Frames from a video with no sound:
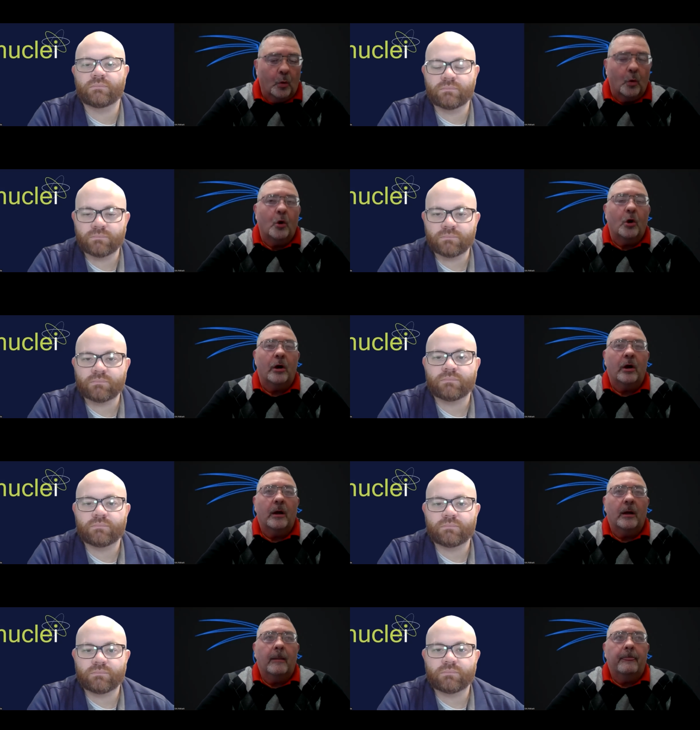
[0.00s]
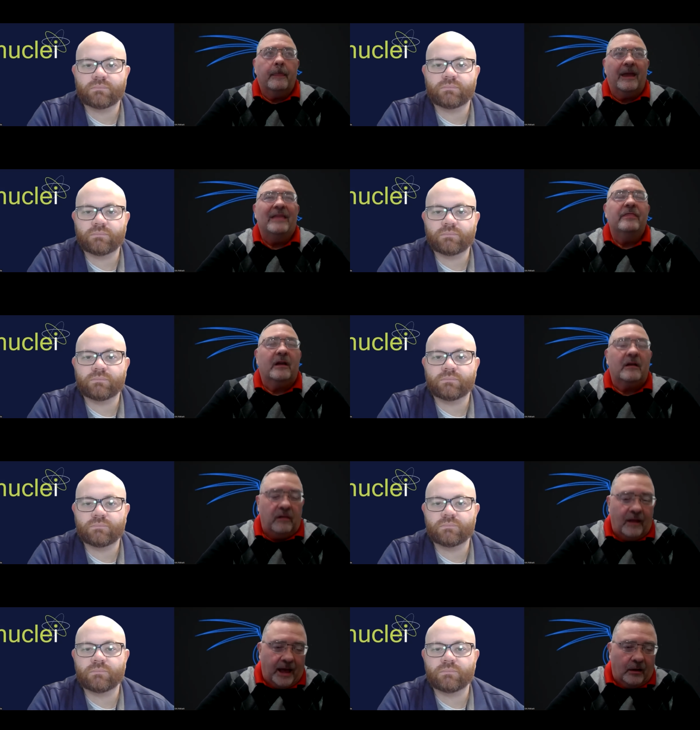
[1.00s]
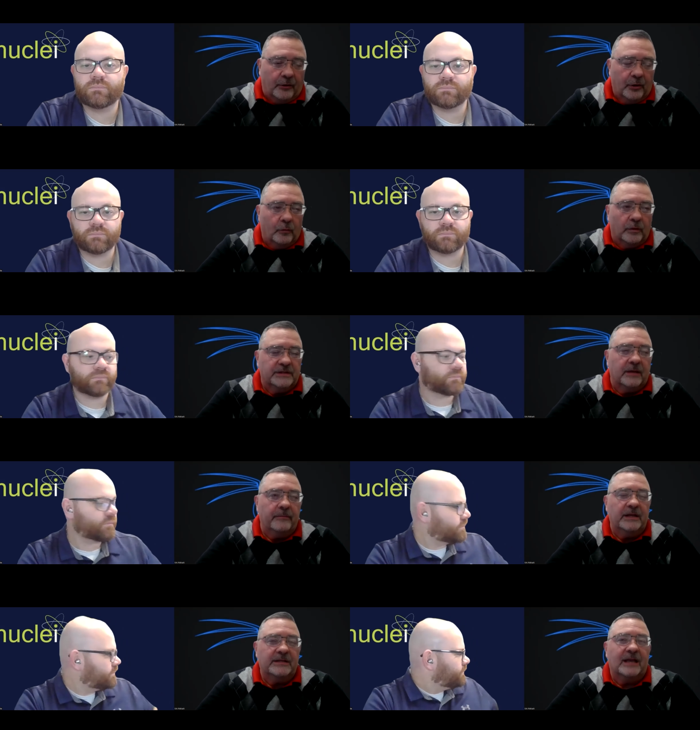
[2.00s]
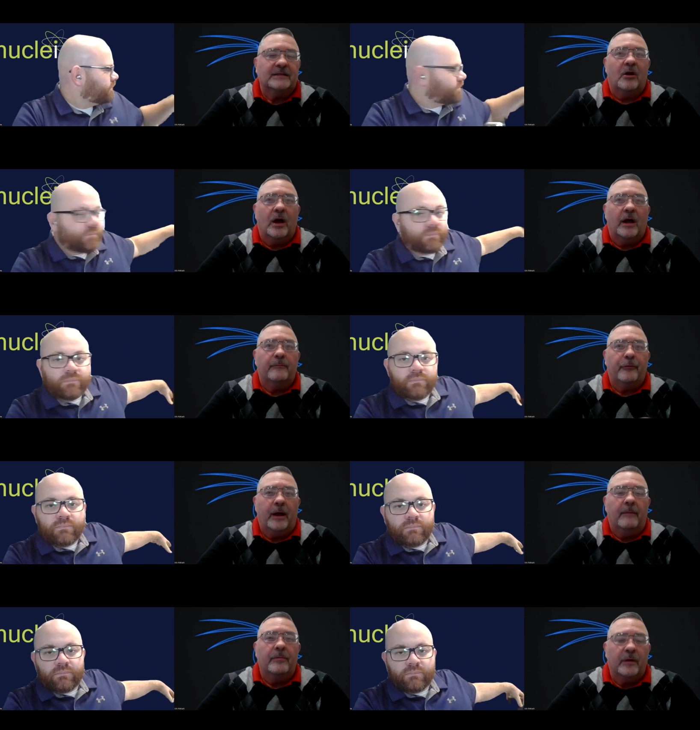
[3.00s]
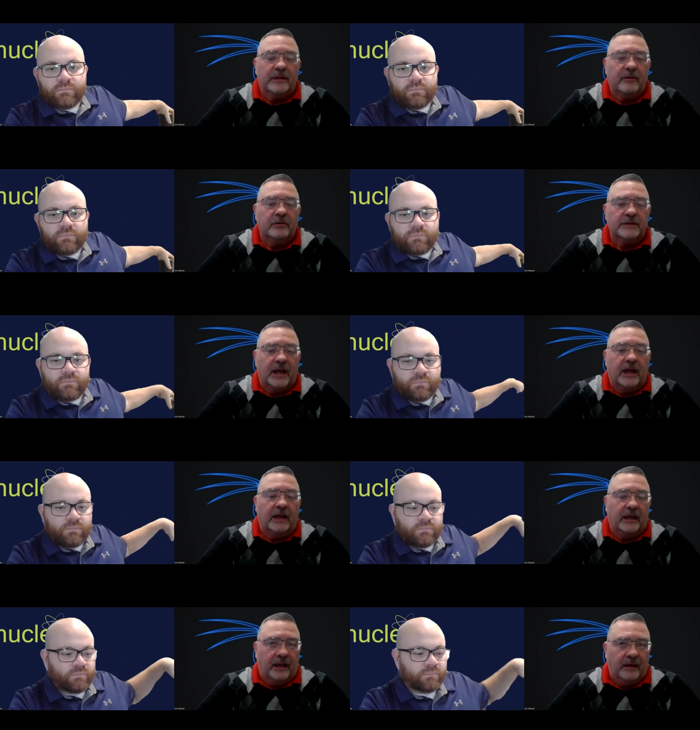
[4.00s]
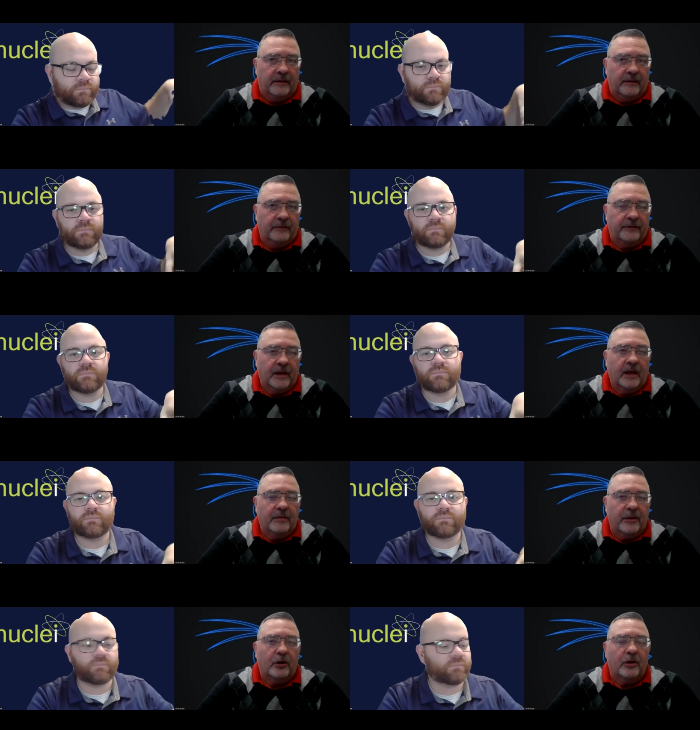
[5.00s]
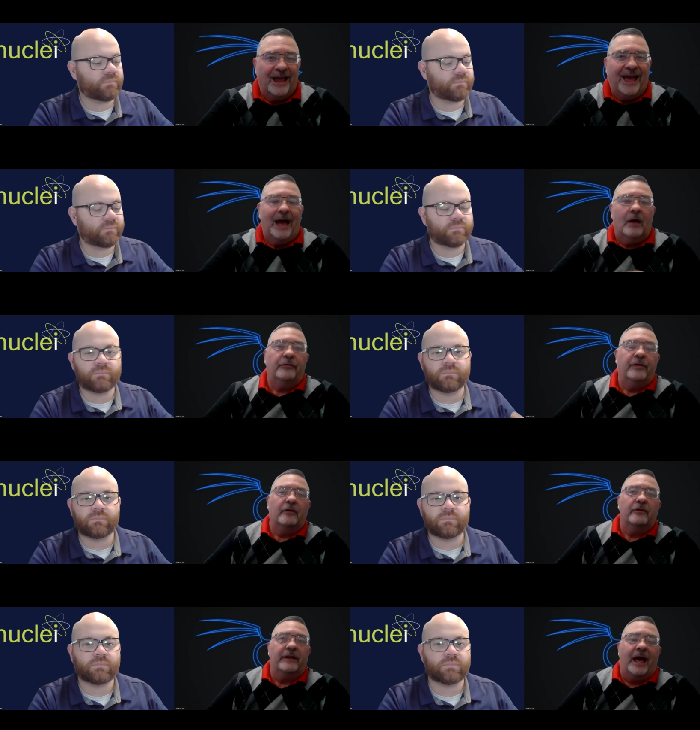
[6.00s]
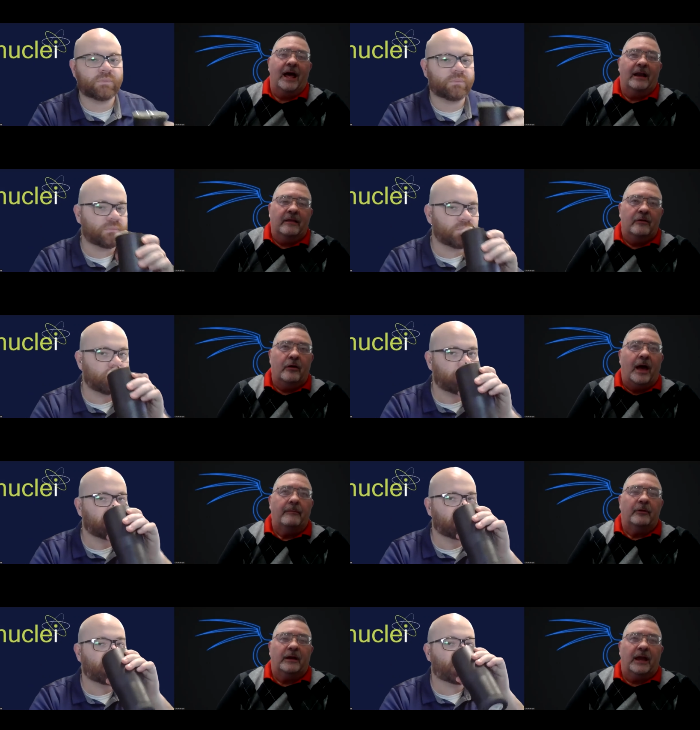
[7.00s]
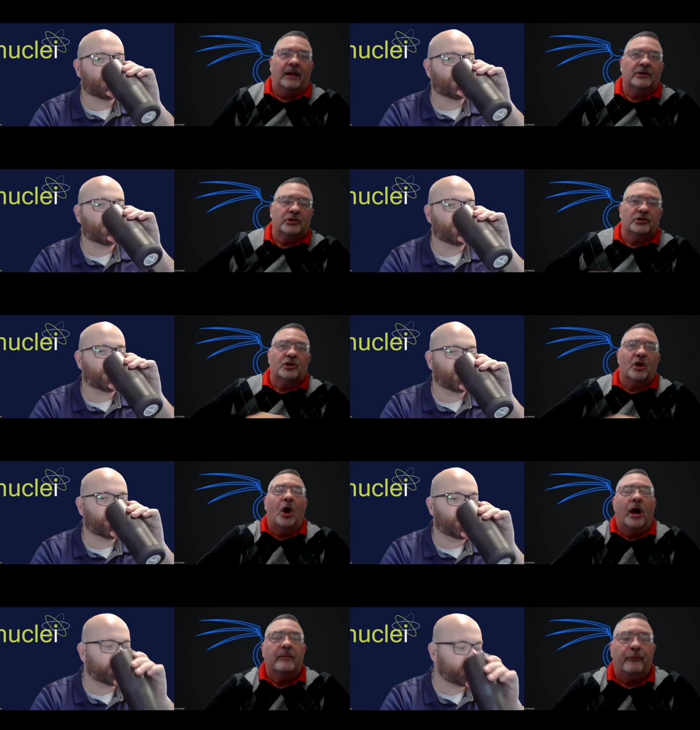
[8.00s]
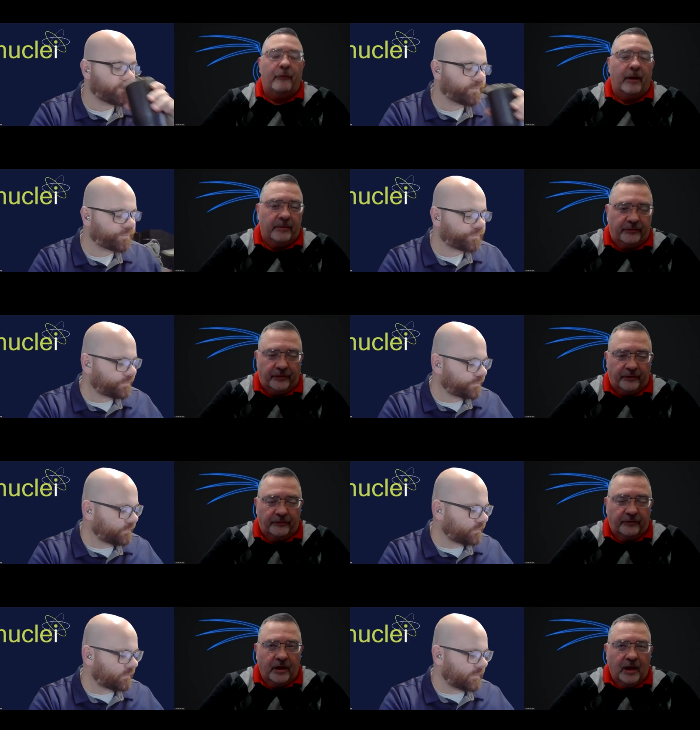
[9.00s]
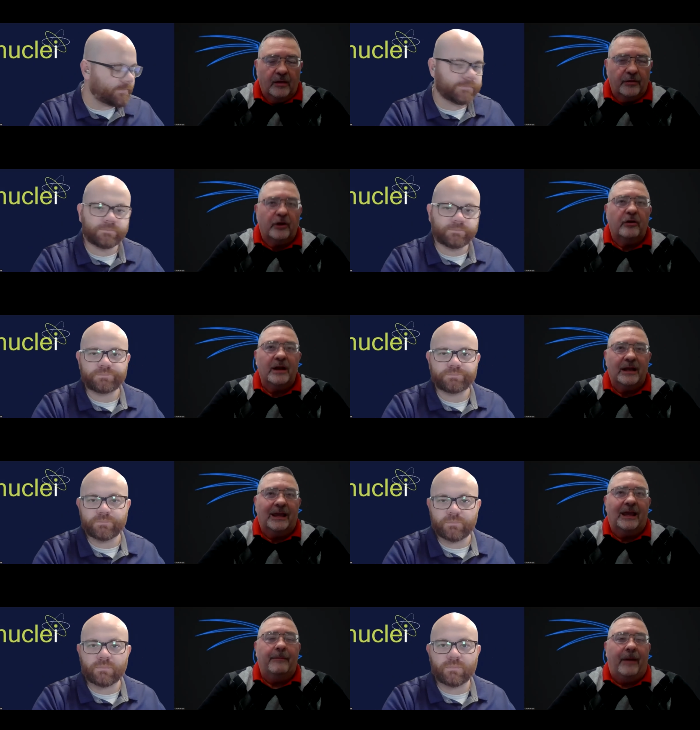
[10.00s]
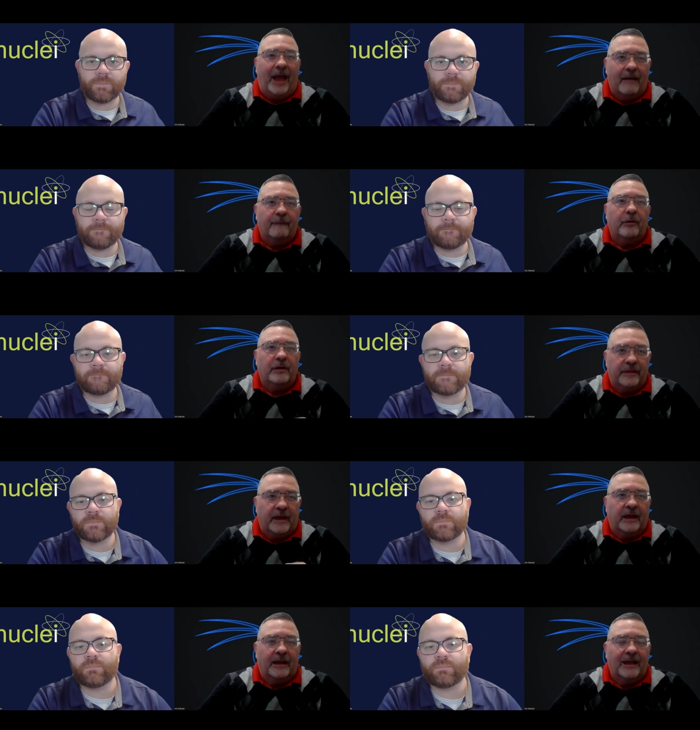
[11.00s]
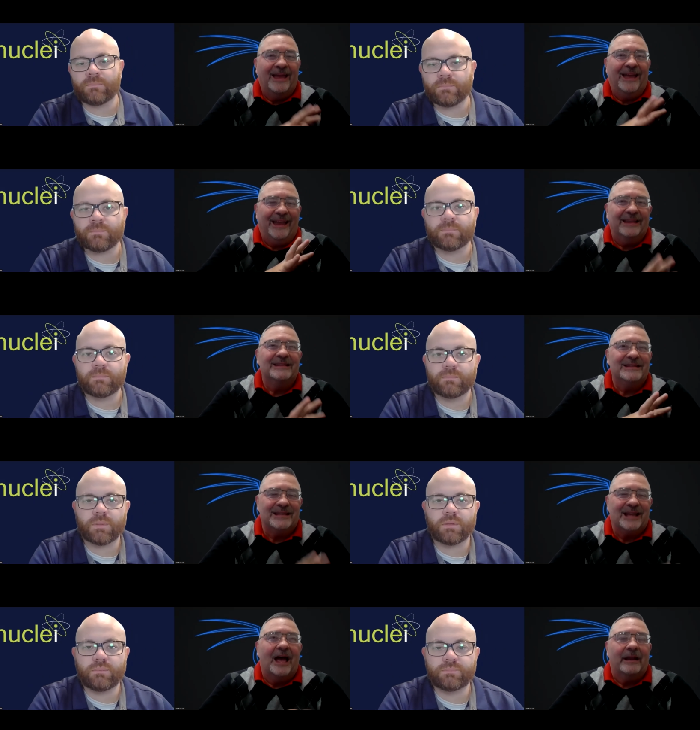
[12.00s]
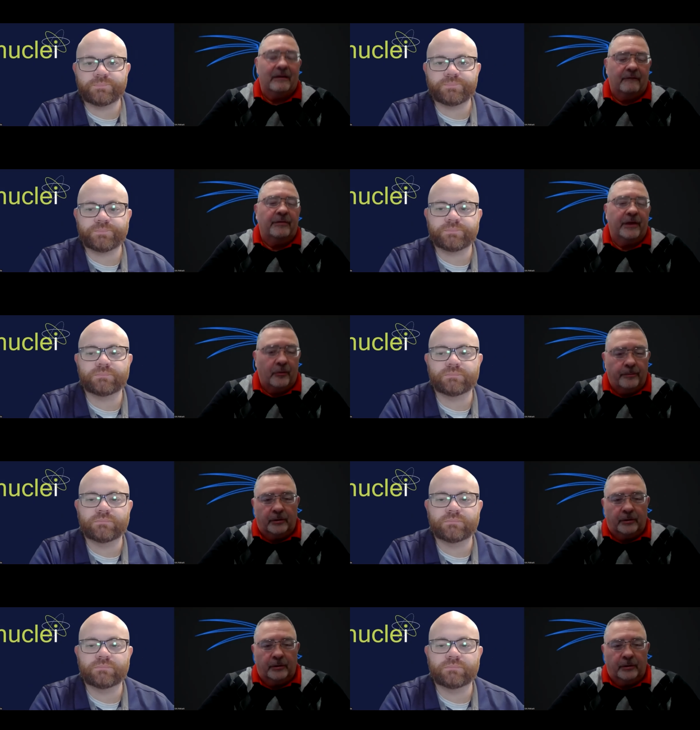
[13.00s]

Speaker 1: or in the cloud. When somebody says on prem, that they're saying is they're going to house their data and their applications on premises. They're going to keep everything inside of their